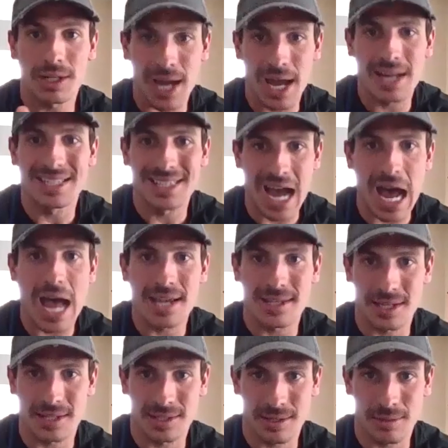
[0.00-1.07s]
kind of dies
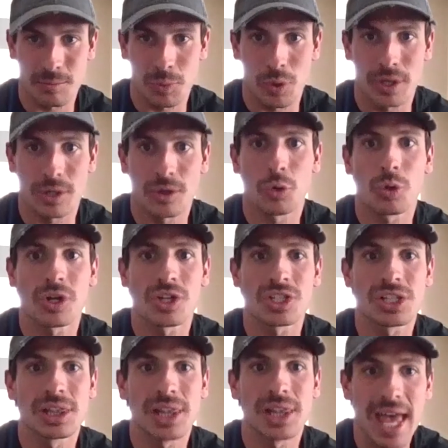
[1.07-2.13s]
at some point, or
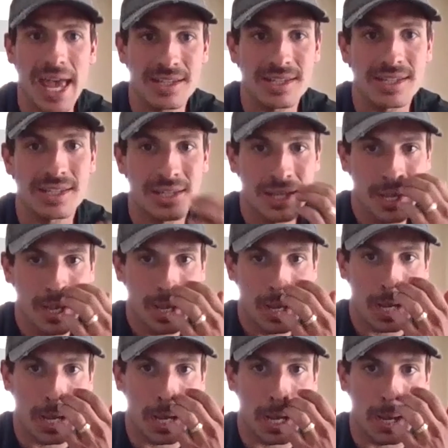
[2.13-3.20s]
it's less
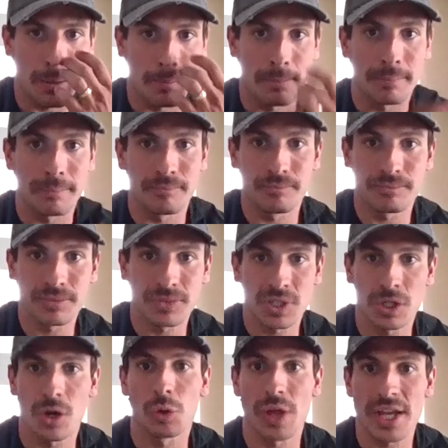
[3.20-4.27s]
you
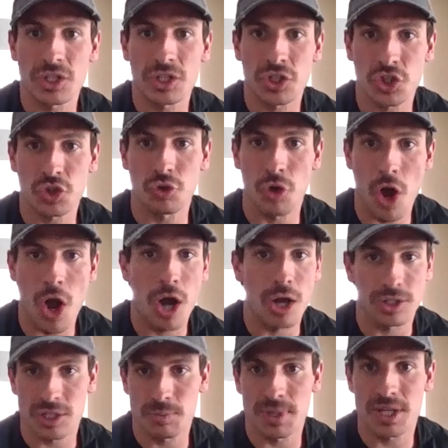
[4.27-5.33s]
know, less strong
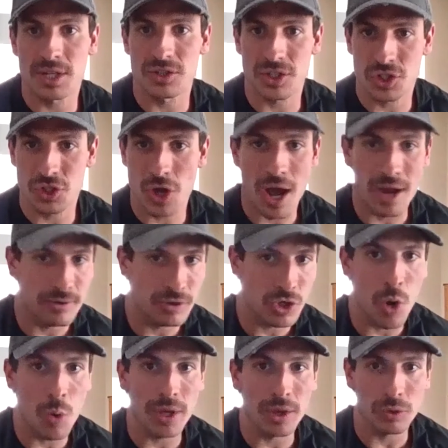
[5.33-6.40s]
just because it's not
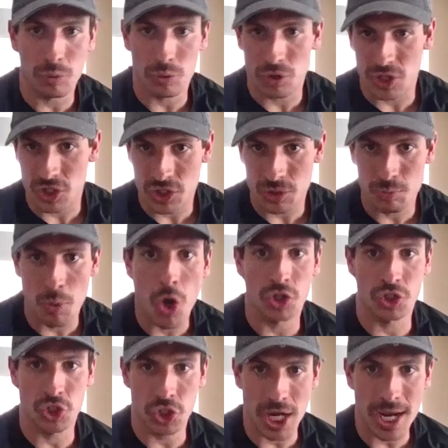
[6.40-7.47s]
going through this small
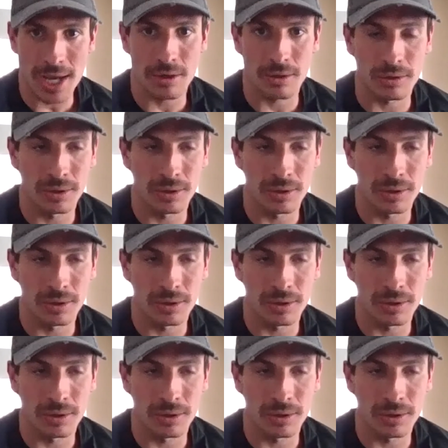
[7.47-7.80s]
channel.